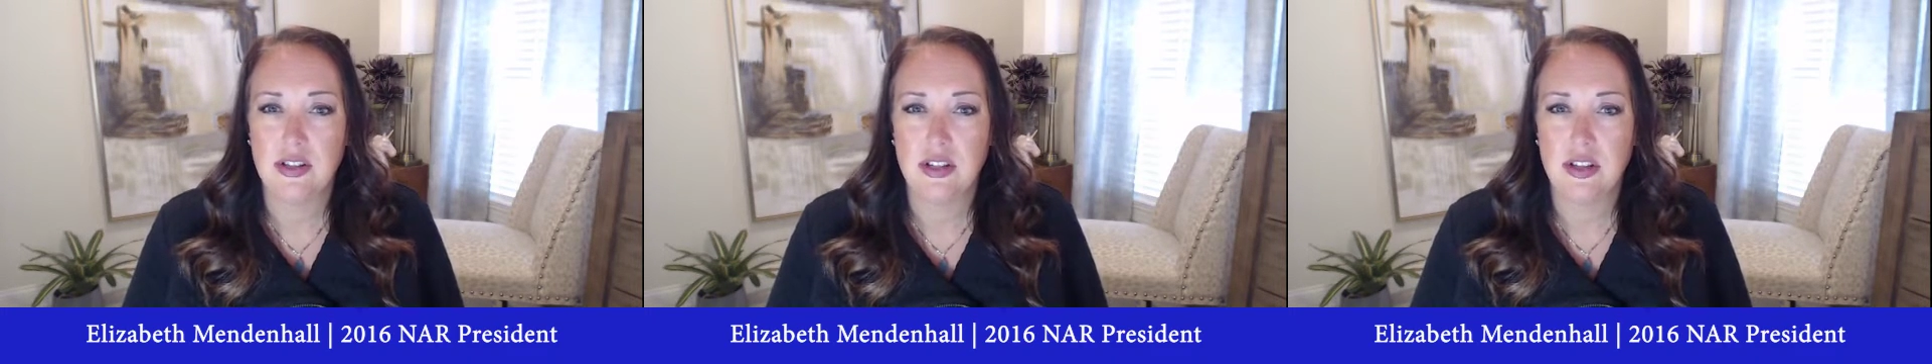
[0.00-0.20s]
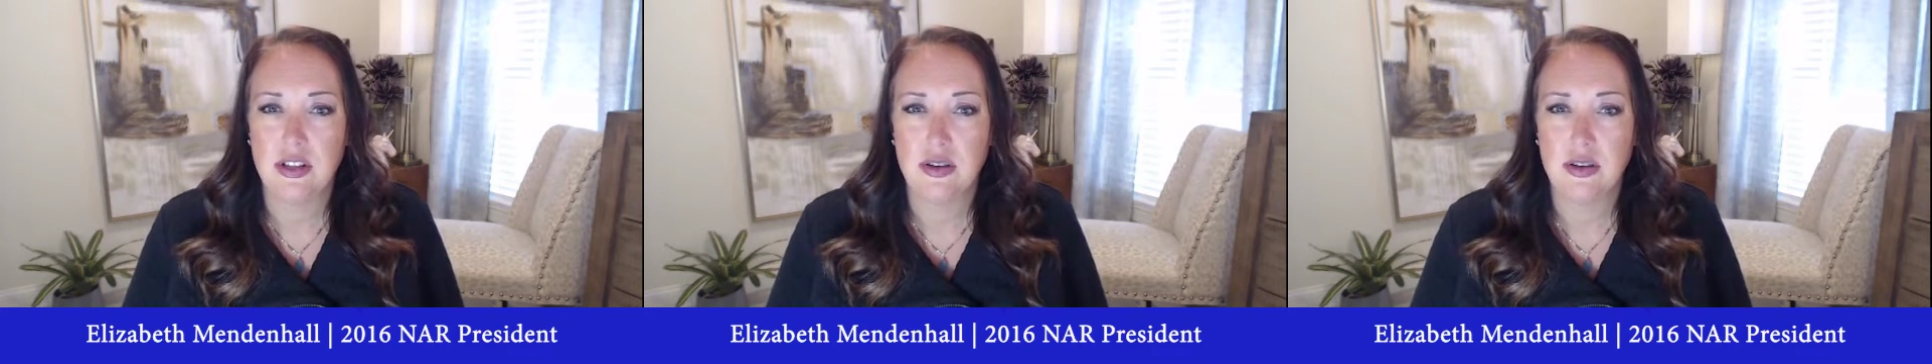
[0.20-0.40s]

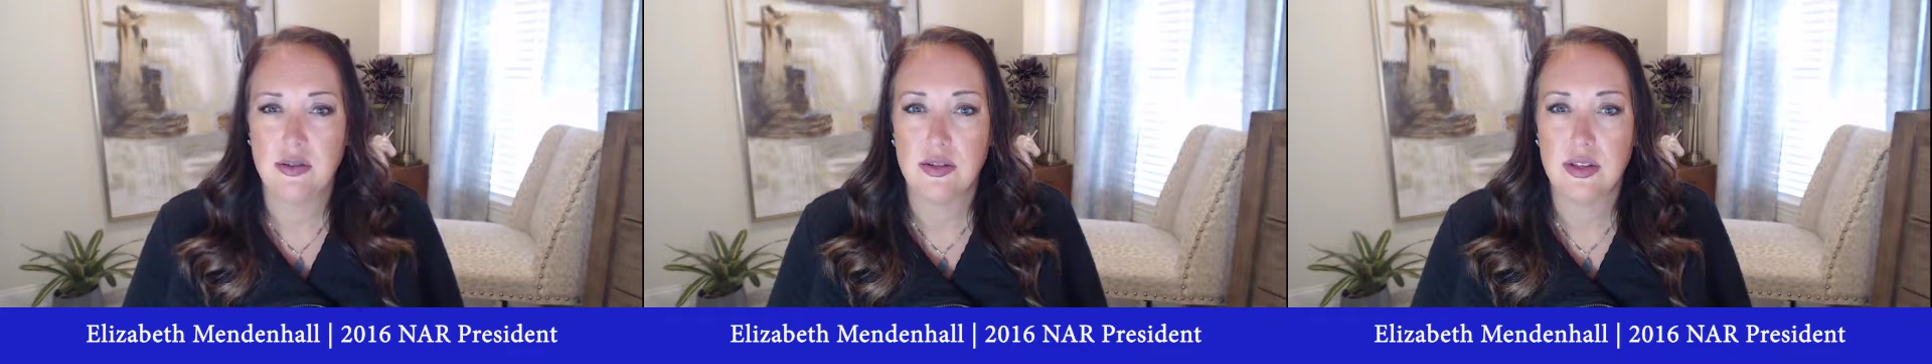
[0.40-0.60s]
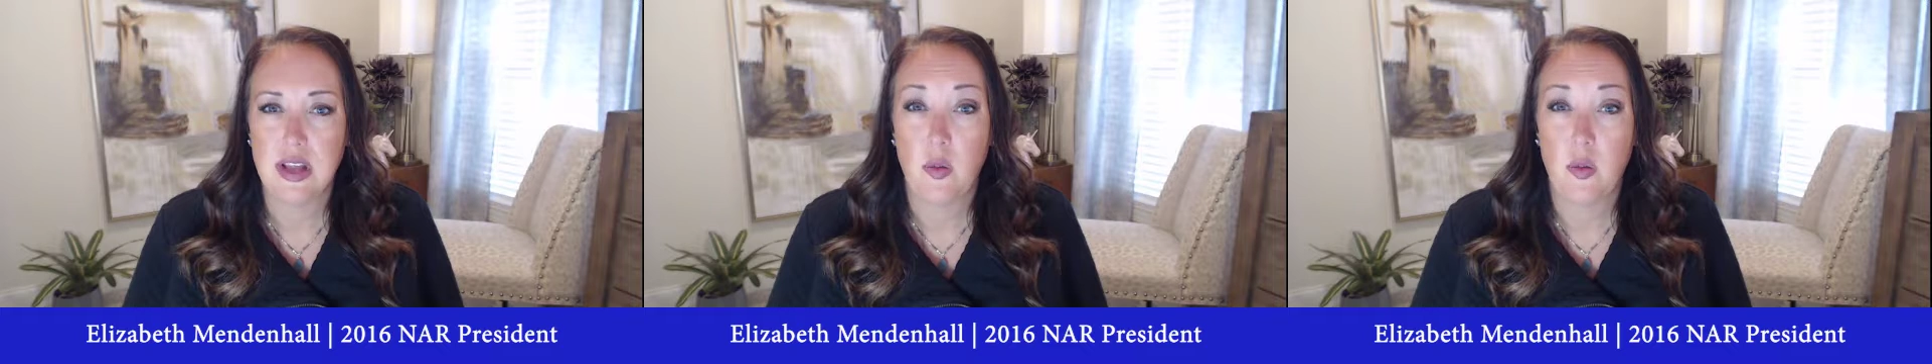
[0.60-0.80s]
to
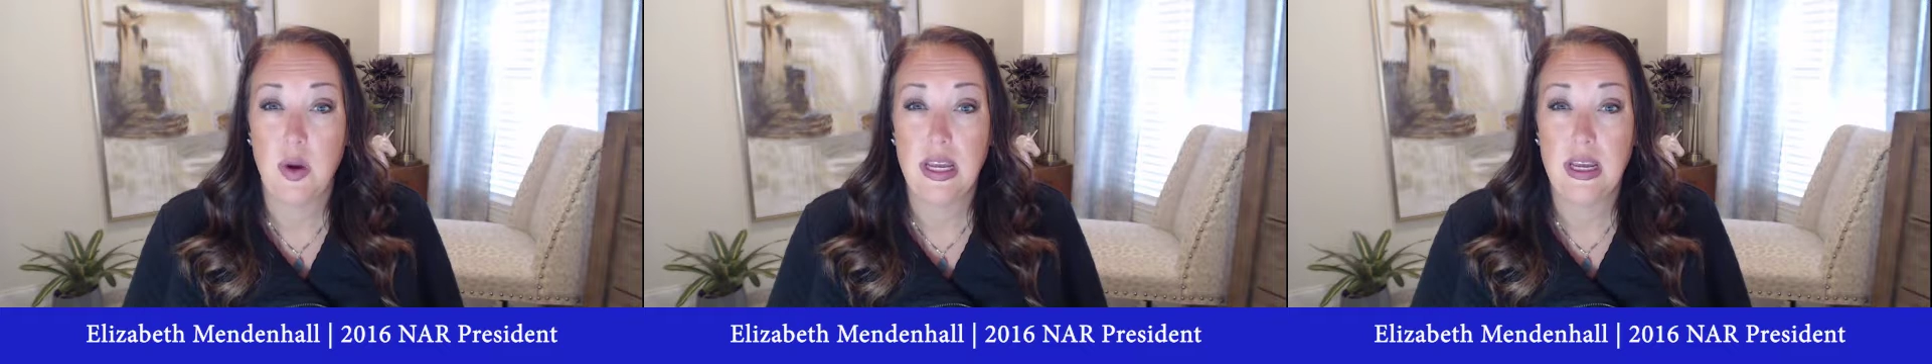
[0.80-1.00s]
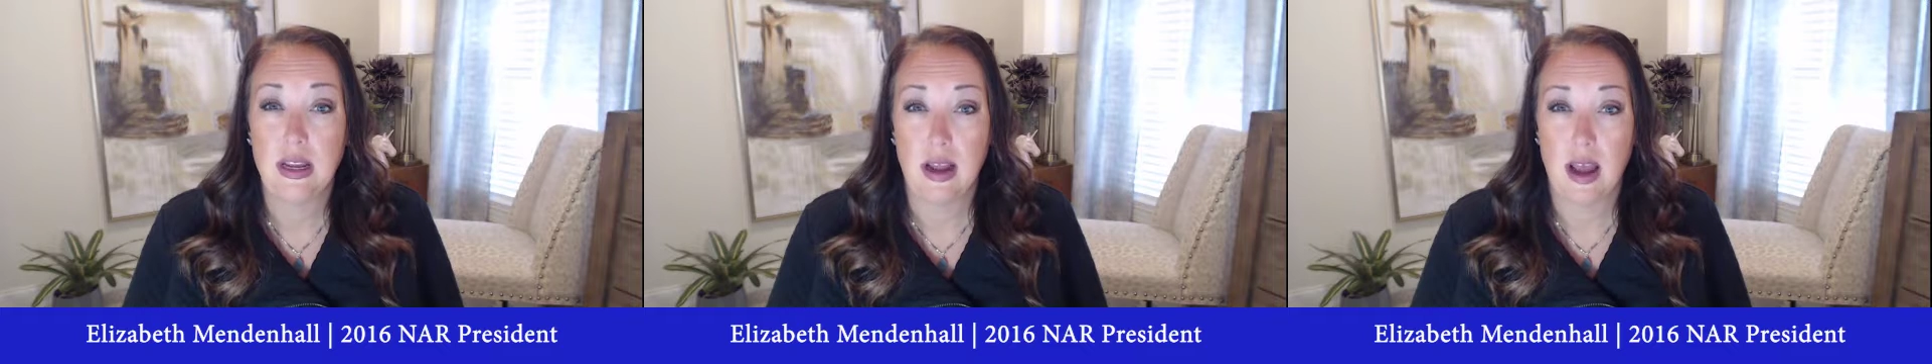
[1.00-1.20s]
those that we
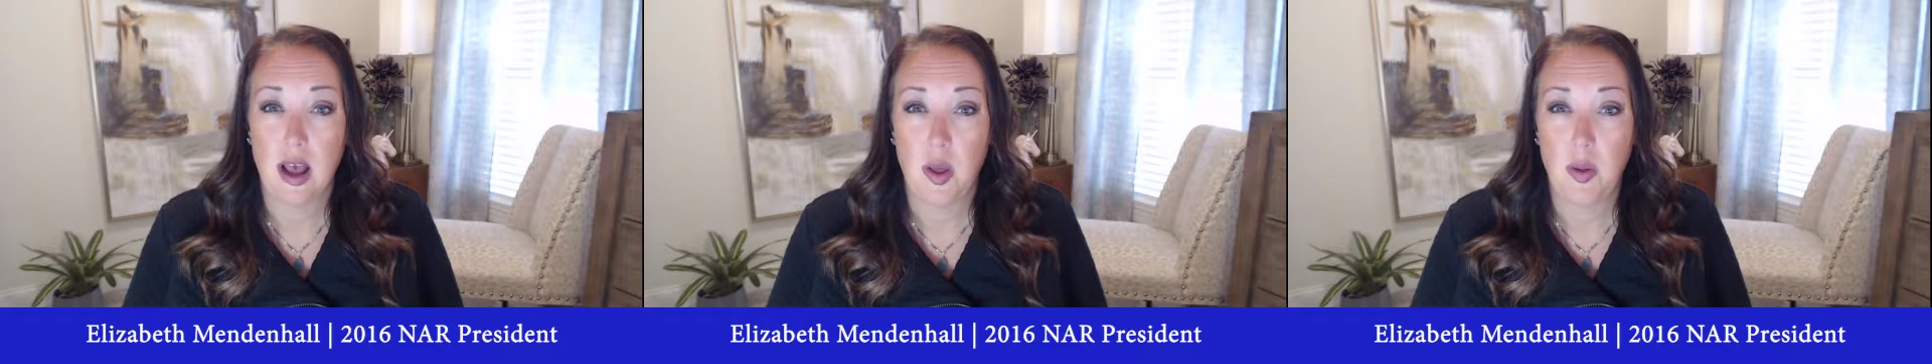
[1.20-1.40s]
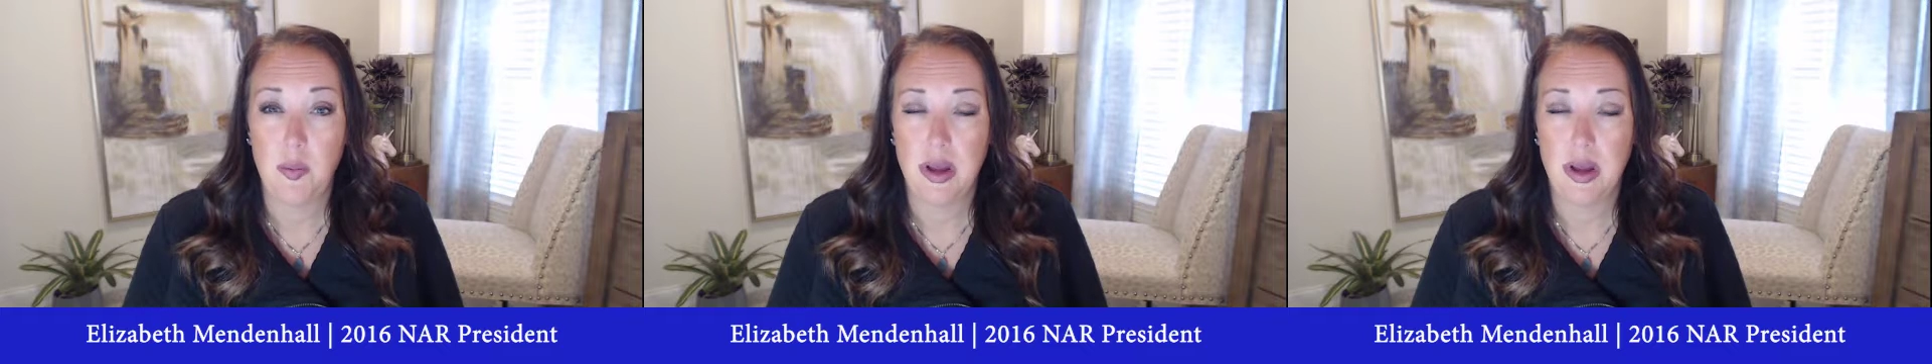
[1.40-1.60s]
can help